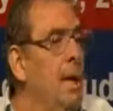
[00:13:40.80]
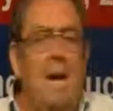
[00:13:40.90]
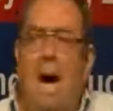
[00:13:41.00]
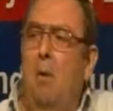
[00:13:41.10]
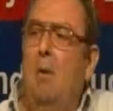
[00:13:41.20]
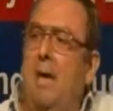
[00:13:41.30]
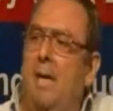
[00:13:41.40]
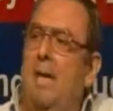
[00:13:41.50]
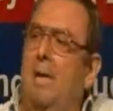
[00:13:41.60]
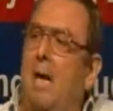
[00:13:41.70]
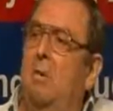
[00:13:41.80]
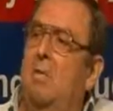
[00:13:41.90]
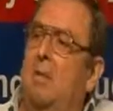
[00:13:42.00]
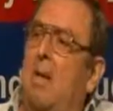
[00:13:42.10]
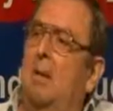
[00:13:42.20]
And how can I now
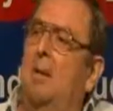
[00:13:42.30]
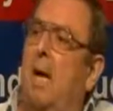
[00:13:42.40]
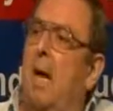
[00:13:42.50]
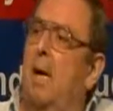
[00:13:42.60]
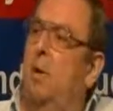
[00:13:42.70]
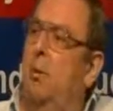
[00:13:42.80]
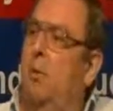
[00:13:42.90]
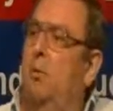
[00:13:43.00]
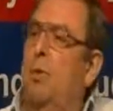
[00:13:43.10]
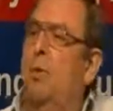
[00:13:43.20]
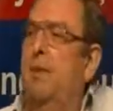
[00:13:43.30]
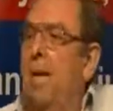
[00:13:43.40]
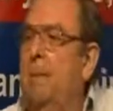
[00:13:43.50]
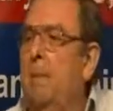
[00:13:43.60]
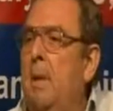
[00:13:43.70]
start arguing with
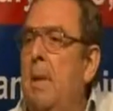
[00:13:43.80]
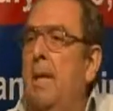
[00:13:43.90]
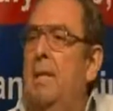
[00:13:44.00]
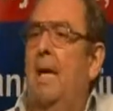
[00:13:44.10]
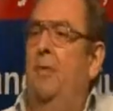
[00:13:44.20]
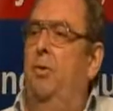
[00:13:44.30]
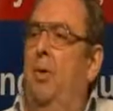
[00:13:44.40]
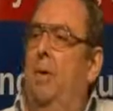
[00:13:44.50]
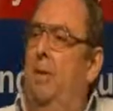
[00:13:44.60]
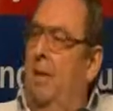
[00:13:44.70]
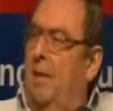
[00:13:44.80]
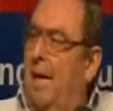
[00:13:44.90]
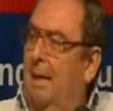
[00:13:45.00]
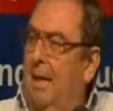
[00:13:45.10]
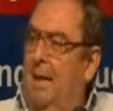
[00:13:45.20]
them that the,
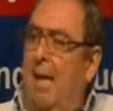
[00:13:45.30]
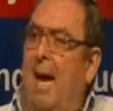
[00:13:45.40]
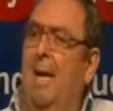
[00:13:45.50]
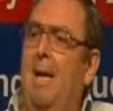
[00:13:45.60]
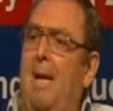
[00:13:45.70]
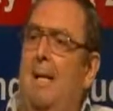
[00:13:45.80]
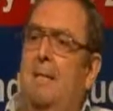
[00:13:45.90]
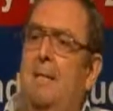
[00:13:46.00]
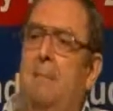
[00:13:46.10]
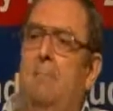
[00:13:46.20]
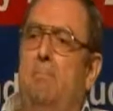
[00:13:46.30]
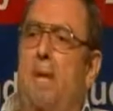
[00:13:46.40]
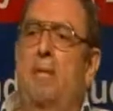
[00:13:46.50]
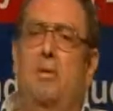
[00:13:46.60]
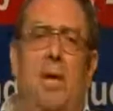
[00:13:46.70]
the, the Allies
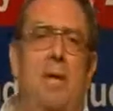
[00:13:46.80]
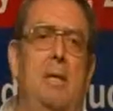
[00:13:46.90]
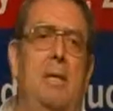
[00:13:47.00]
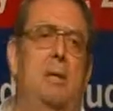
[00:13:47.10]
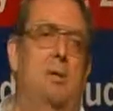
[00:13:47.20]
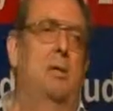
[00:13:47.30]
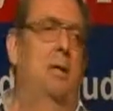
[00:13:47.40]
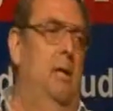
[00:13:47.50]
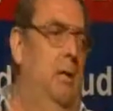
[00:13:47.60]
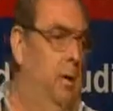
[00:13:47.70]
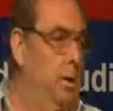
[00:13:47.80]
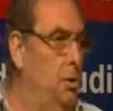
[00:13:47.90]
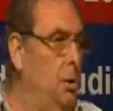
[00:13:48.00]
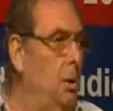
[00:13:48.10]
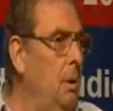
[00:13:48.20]
maintain in their
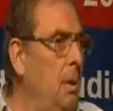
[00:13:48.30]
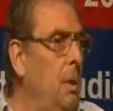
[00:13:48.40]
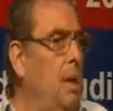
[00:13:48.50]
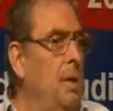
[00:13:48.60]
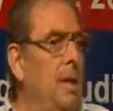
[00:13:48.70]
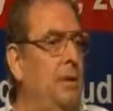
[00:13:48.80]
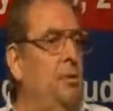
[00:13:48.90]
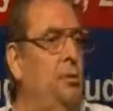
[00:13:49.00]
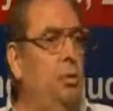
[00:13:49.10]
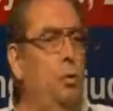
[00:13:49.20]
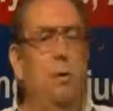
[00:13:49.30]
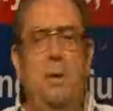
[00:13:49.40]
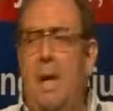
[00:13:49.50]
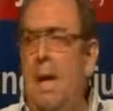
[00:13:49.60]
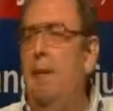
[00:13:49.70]
declaration that two
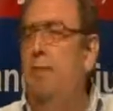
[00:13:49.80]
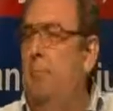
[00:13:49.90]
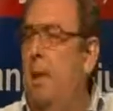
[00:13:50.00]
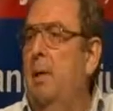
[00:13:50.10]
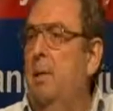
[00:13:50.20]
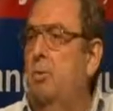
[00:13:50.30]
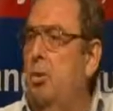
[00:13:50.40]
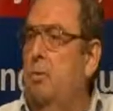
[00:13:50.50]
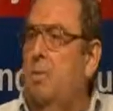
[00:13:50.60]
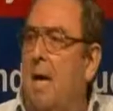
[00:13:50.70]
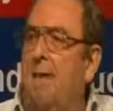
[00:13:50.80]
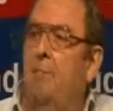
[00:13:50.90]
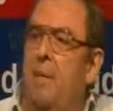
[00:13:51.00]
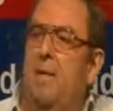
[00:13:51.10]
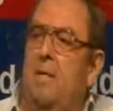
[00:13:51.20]
and a half million Jews
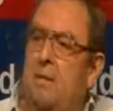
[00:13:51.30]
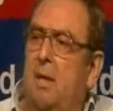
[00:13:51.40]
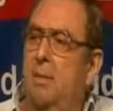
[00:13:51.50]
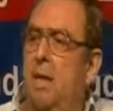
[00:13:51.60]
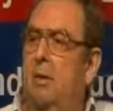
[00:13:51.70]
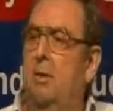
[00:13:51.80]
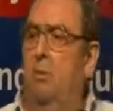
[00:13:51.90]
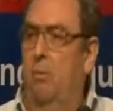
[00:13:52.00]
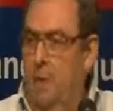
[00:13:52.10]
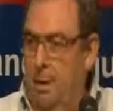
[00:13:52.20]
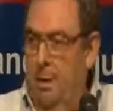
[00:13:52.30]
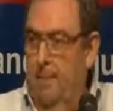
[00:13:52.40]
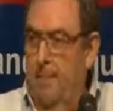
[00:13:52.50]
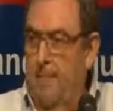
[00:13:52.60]
have been exterminated already?